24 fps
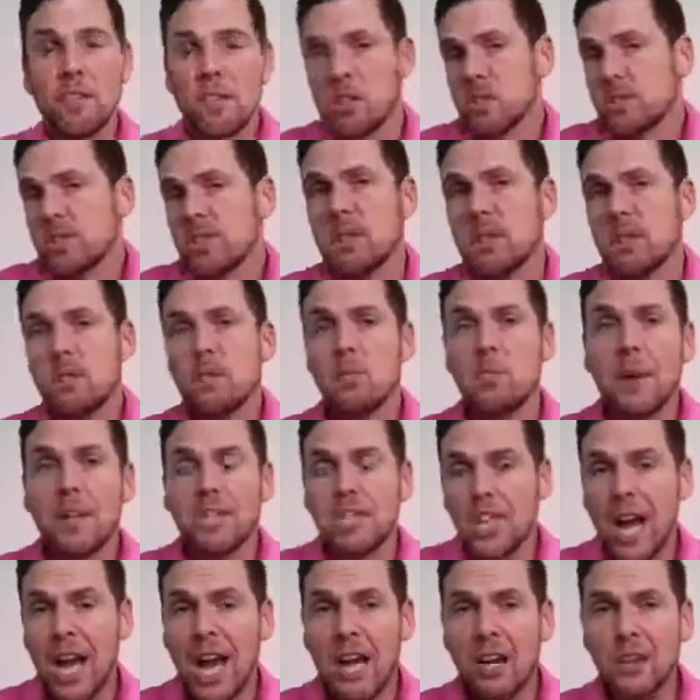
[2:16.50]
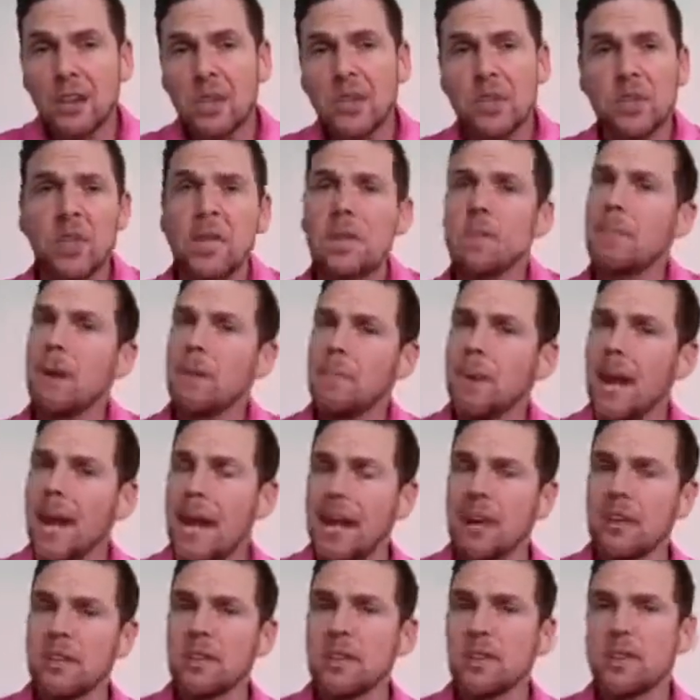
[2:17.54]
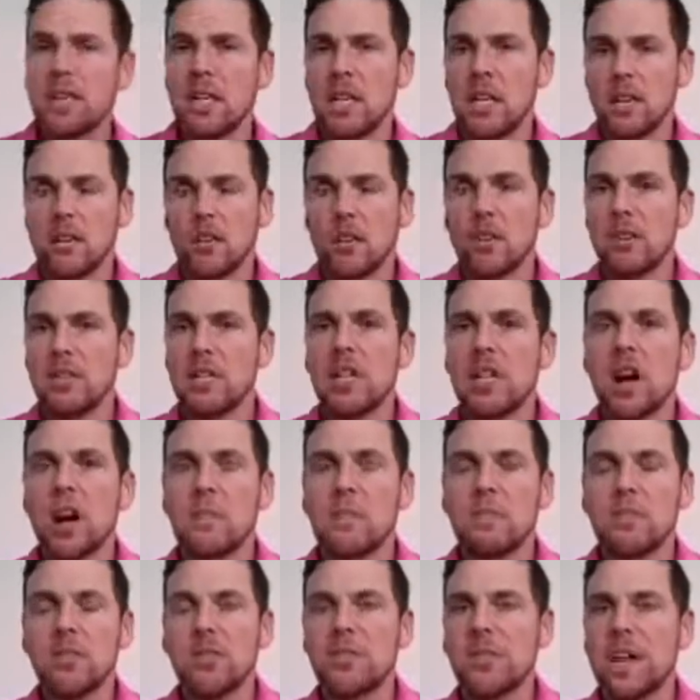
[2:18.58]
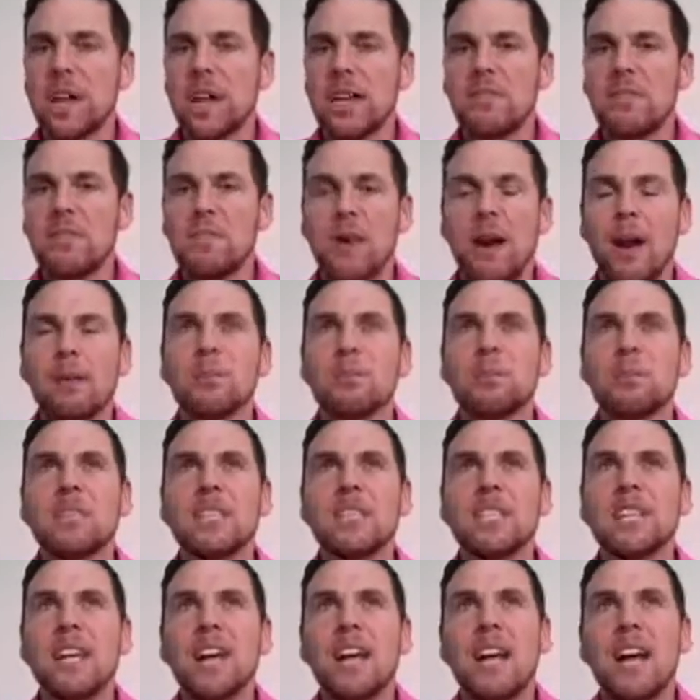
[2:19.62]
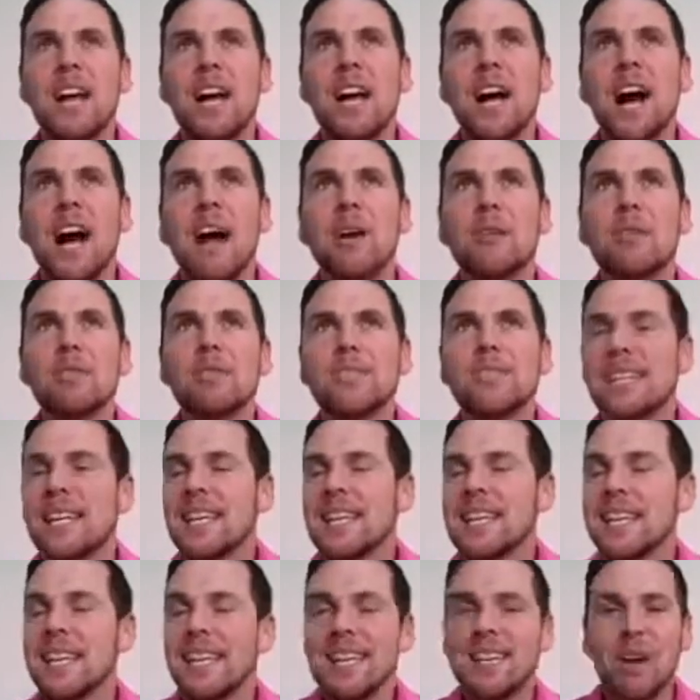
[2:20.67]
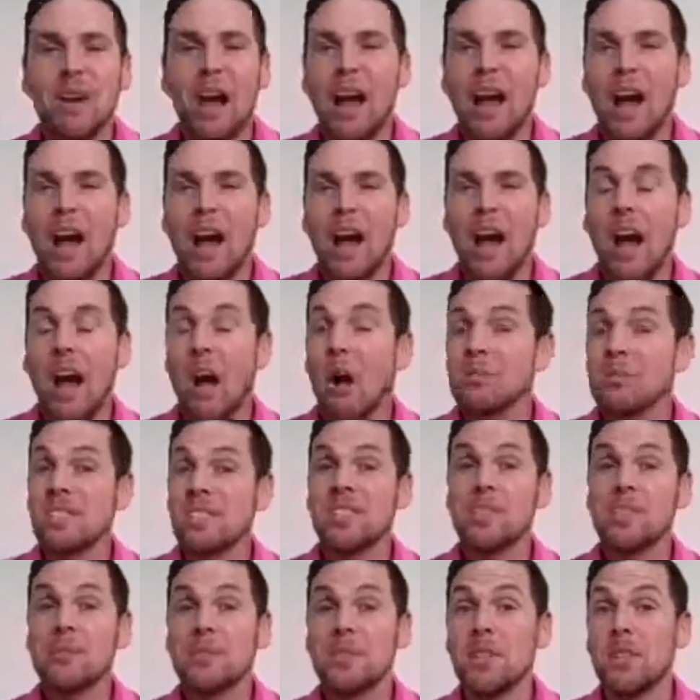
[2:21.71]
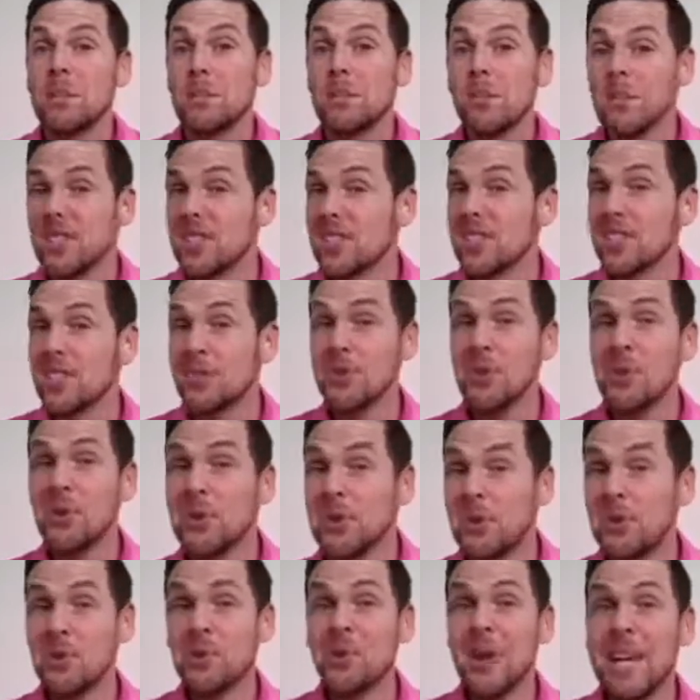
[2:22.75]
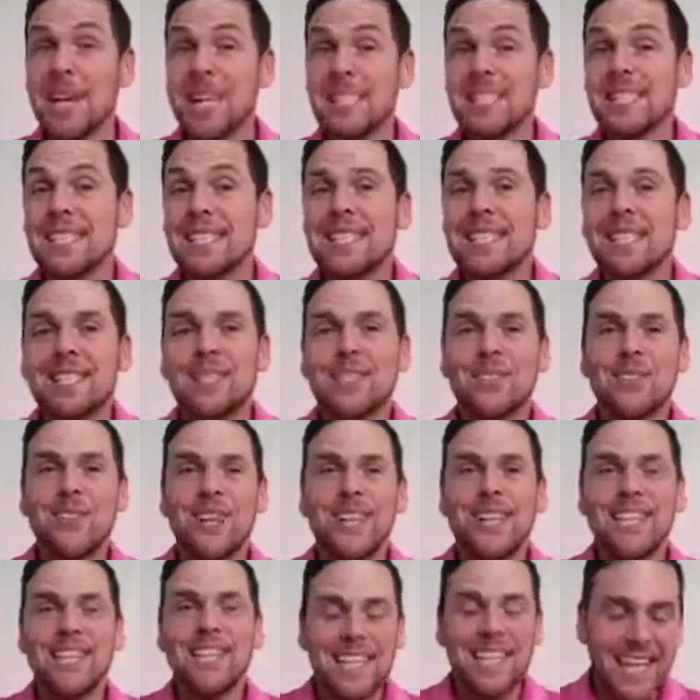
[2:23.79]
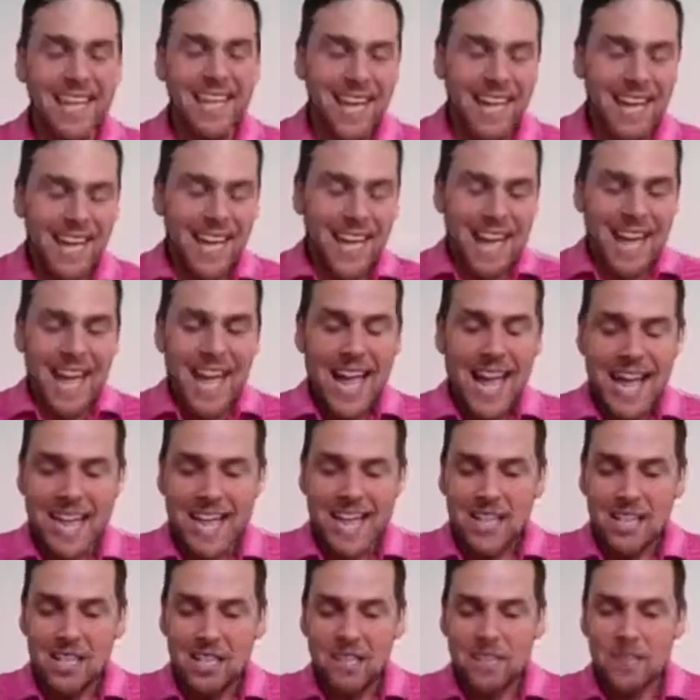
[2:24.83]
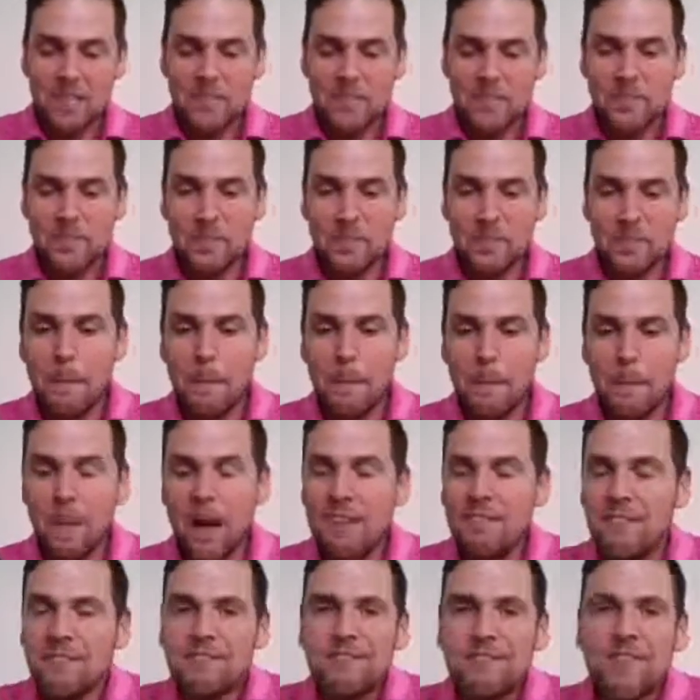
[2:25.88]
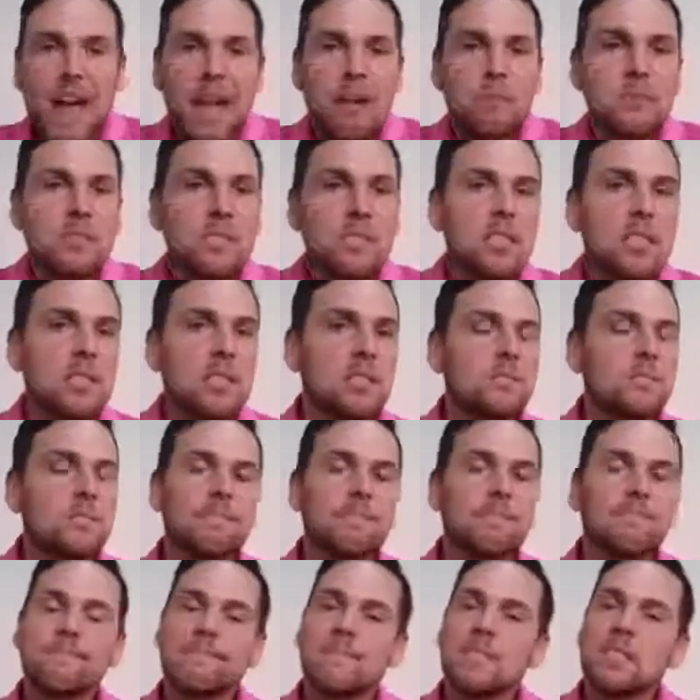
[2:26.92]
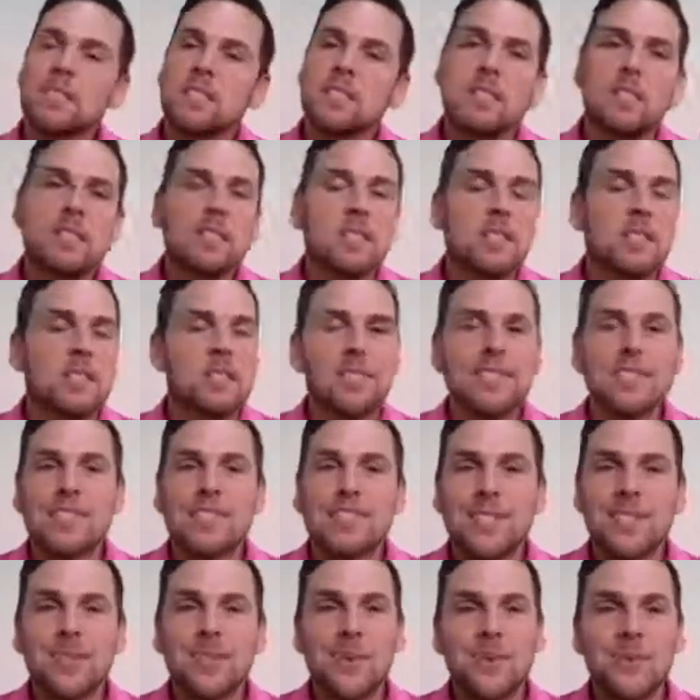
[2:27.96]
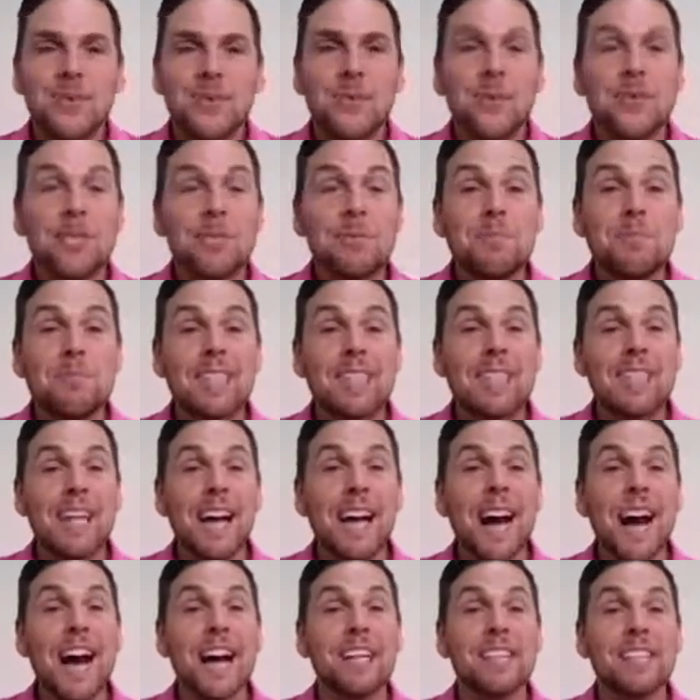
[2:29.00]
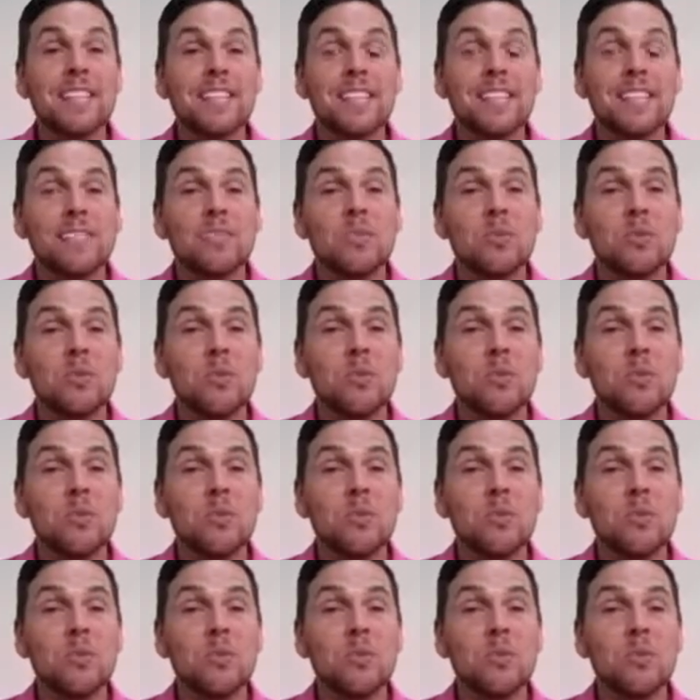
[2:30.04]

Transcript: starting with my childhood and my parents and growing up. So kind of probably, I would say, I'll sum it up with 0 through 18, right? And my family, just, really being honest,